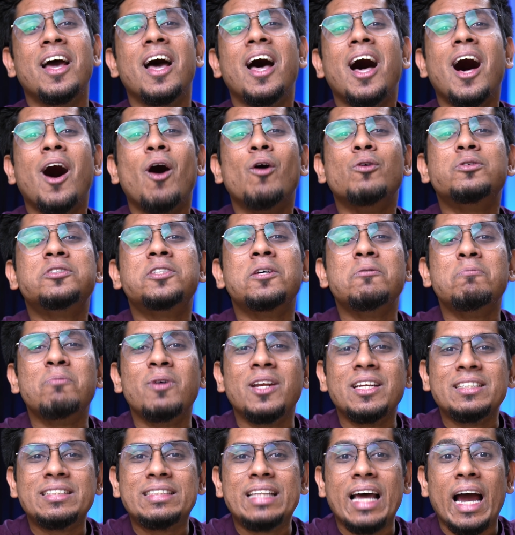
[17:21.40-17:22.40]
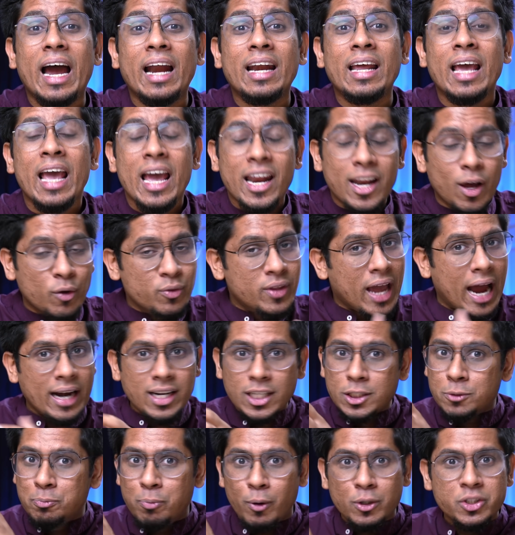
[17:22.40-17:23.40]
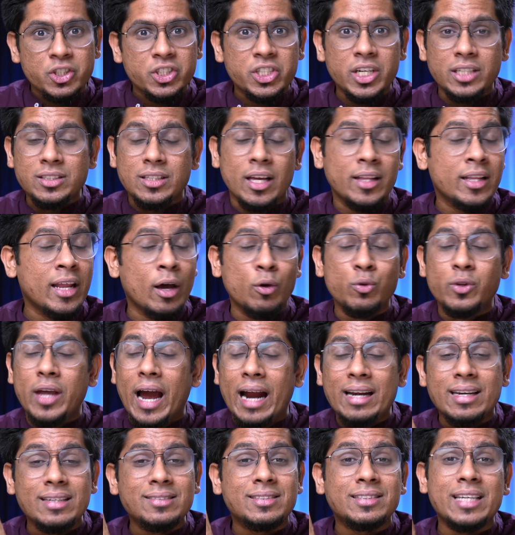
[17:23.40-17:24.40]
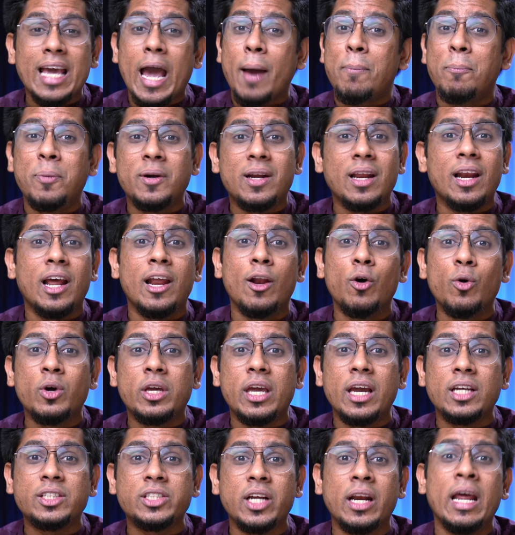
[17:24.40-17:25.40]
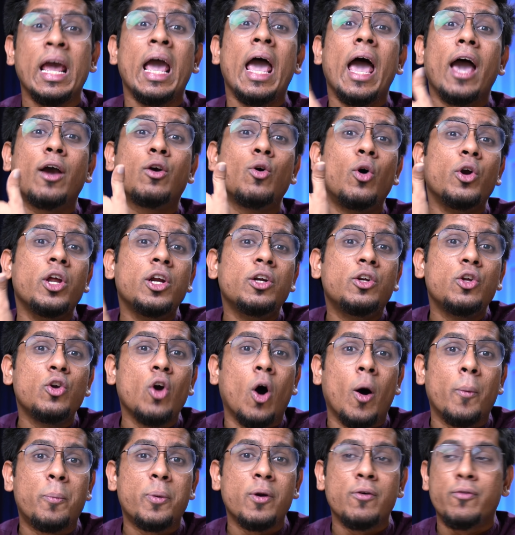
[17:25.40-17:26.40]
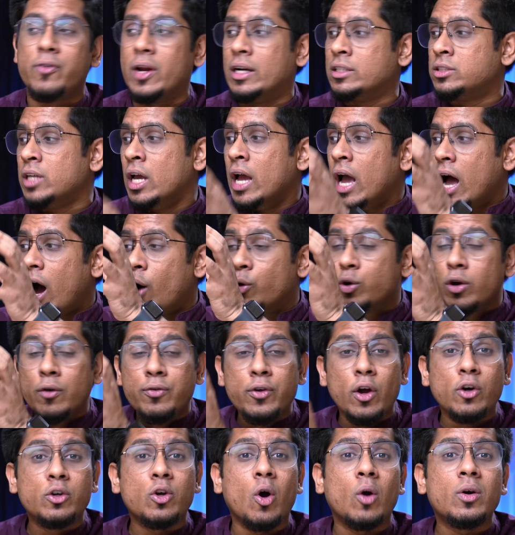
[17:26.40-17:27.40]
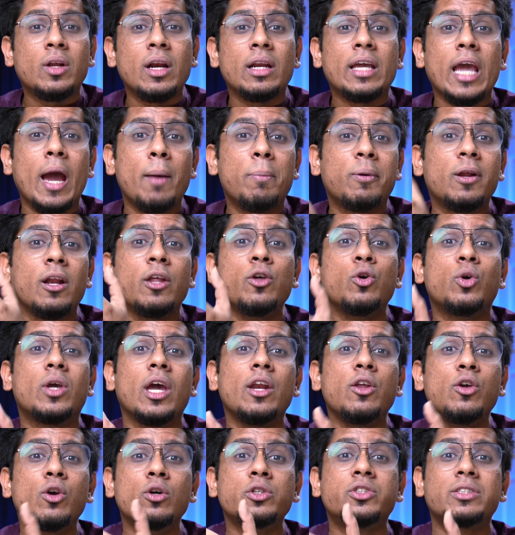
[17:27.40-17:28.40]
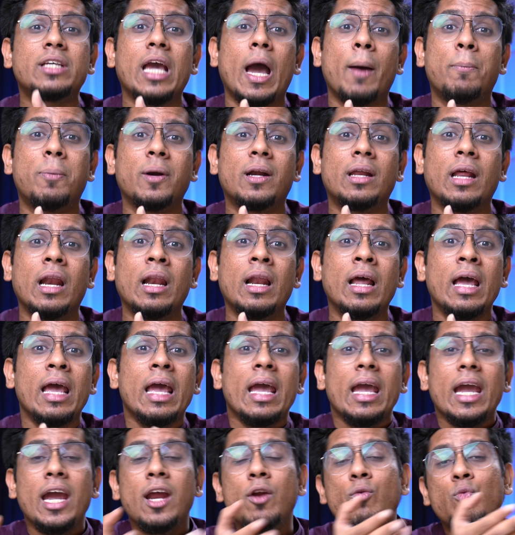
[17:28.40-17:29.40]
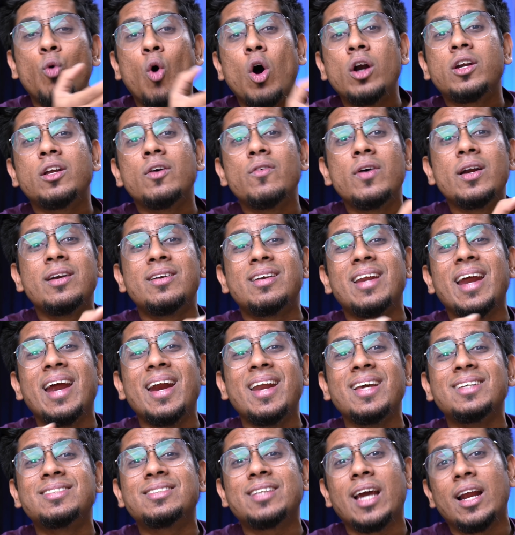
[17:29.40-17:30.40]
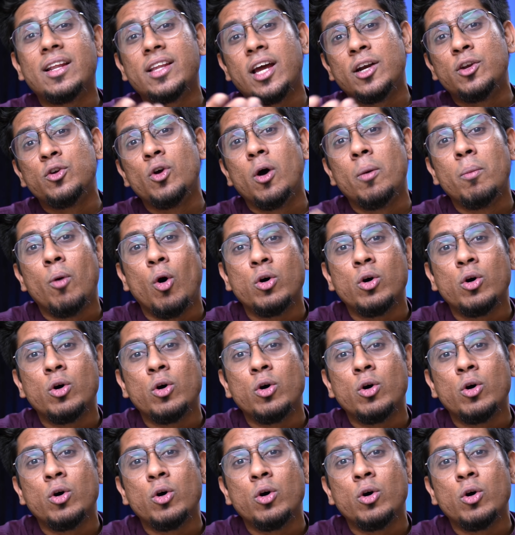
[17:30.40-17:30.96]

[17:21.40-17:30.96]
How simple is that? Now that is position, now that is capital allocation according to your preference. Out of your total capital, you can use capital in whatever trading style that you're